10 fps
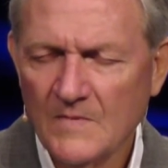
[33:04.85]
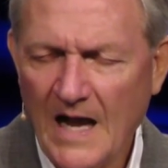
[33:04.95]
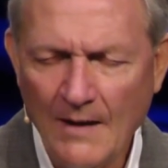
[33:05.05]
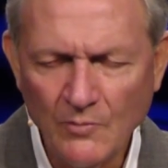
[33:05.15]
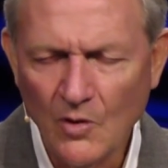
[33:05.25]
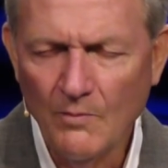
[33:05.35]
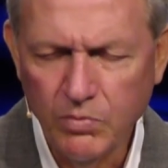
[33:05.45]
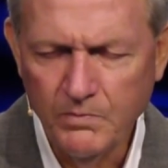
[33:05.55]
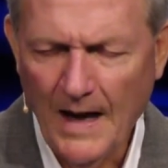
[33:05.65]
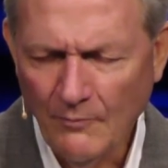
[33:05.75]
I'm
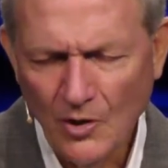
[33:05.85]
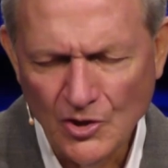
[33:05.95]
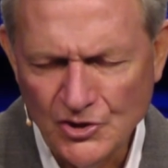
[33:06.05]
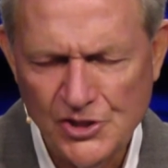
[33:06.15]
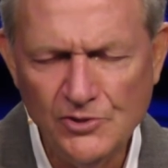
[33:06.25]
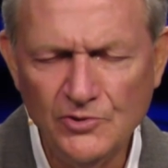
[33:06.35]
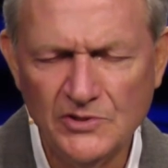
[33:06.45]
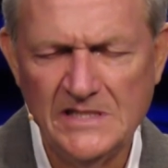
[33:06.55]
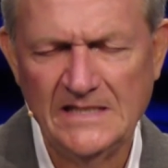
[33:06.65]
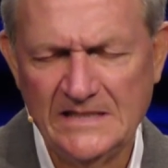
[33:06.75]
gonna
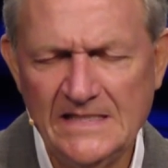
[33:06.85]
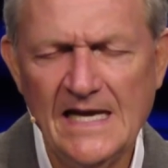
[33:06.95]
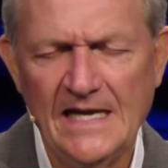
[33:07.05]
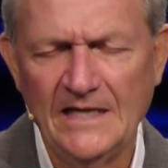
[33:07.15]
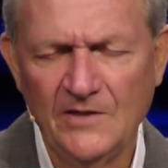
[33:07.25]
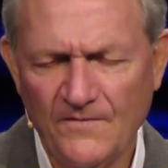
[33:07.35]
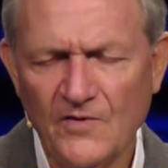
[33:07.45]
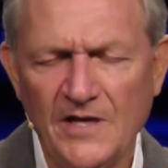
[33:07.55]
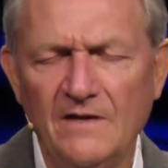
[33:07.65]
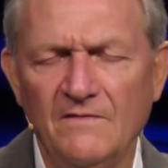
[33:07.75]
choose this day to
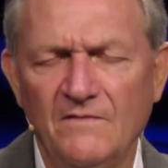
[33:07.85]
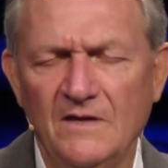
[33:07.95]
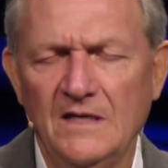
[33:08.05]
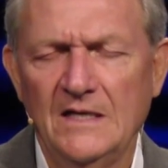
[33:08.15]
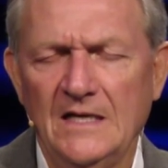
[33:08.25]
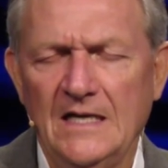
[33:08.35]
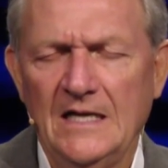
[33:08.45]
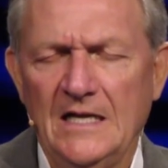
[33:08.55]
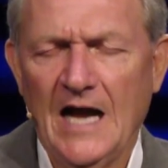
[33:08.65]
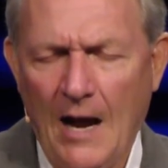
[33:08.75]
forgive.
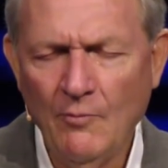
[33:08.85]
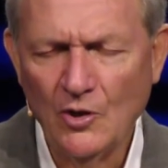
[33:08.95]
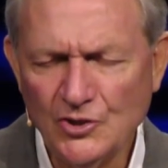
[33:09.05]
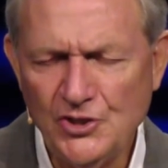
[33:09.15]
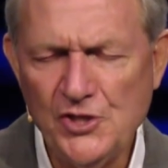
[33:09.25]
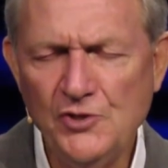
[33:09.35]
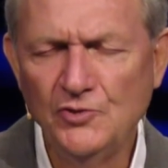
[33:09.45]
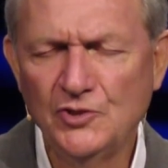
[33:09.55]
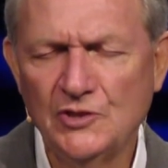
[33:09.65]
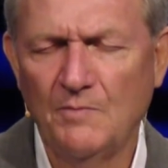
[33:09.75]
I'm gonna
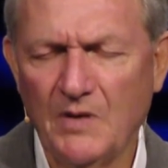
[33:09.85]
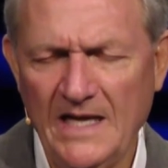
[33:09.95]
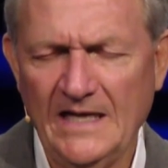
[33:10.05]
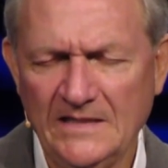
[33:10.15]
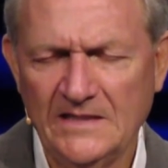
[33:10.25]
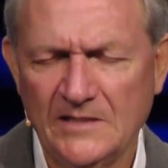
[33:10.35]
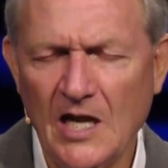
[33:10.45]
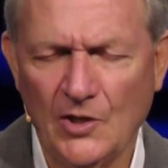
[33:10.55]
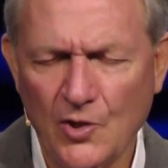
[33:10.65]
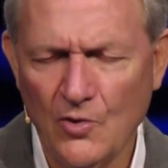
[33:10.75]
choose to bless and not
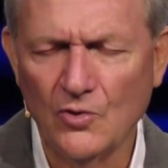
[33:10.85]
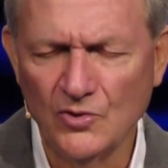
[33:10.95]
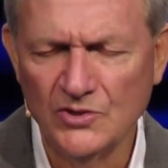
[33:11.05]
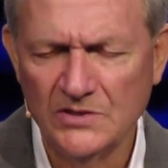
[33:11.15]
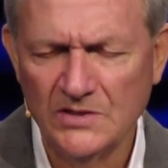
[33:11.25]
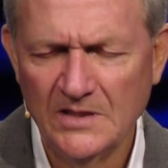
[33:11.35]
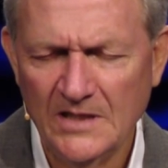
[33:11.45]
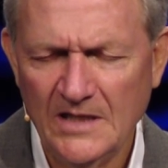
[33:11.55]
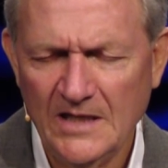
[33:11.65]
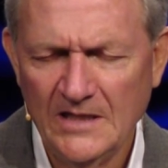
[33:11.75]
curse,
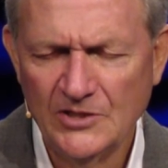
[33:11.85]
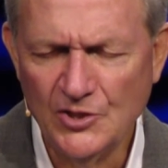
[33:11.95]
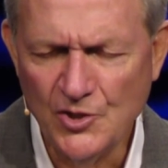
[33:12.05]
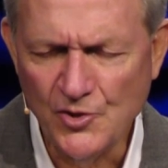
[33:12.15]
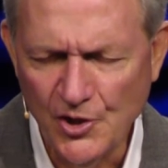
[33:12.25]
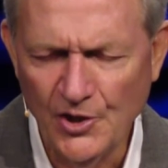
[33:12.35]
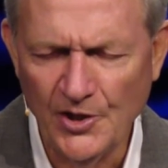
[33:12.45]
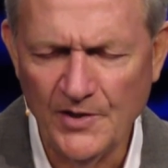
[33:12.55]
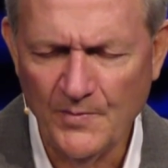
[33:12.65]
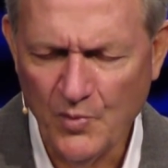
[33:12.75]
to do
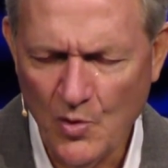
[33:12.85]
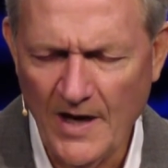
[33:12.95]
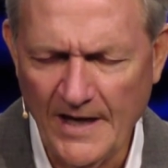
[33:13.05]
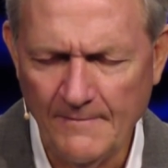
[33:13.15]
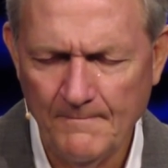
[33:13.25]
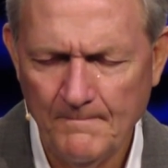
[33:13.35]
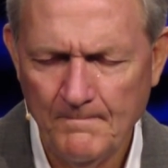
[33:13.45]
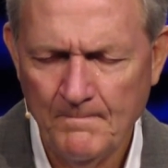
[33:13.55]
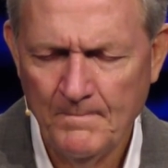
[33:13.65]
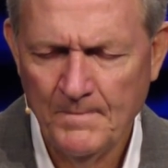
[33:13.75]
good, to pray.
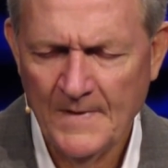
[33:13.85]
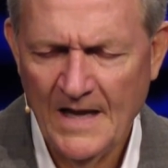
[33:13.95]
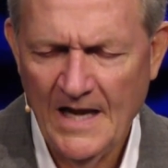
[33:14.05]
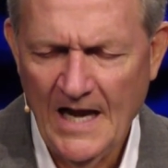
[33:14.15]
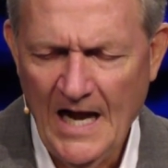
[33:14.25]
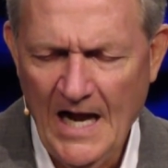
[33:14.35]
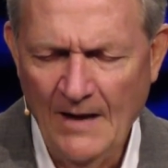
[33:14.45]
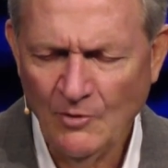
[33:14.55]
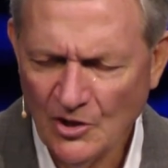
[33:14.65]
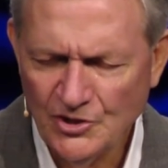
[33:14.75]
I'm
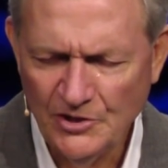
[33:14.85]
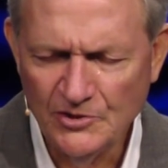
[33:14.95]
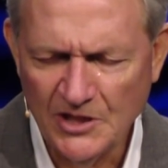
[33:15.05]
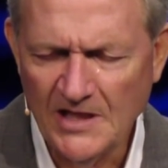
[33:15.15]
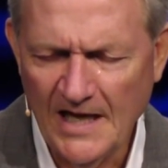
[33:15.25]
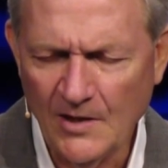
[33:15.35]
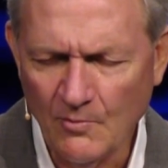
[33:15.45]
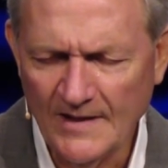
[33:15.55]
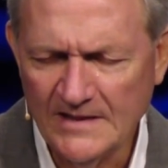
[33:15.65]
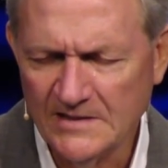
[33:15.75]
gonna choose today to
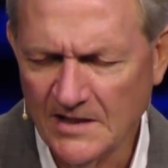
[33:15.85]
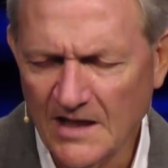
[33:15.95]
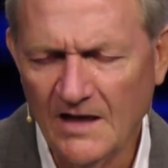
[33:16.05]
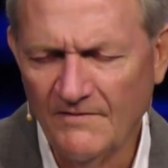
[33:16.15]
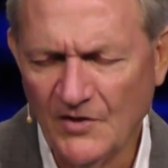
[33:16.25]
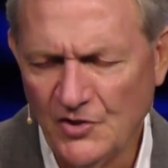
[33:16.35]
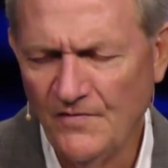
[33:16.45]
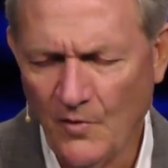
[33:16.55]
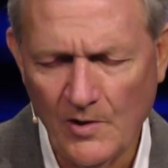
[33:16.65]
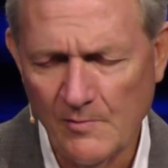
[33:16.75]
release the love that you've
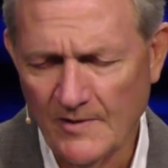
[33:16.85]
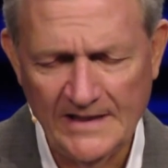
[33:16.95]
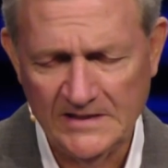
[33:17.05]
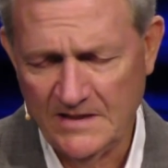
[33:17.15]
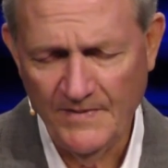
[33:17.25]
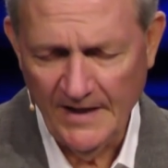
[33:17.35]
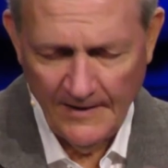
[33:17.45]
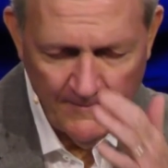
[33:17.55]
already released to me.